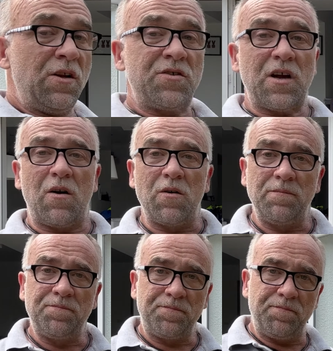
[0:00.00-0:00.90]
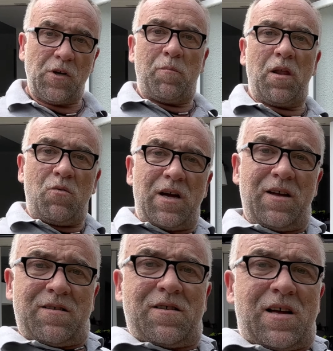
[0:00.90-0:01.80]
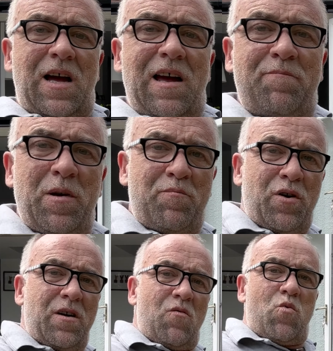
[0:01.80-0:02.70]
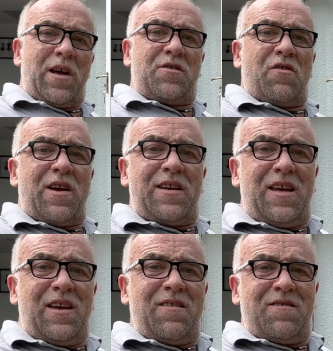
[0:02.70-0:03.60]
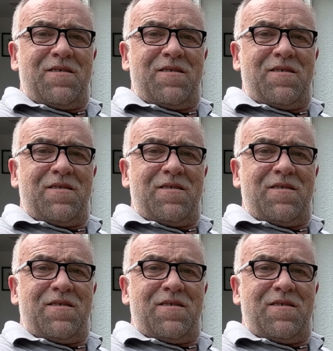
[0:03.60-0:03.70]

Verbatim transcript: So, oh, by the way, I have been putting on weight already.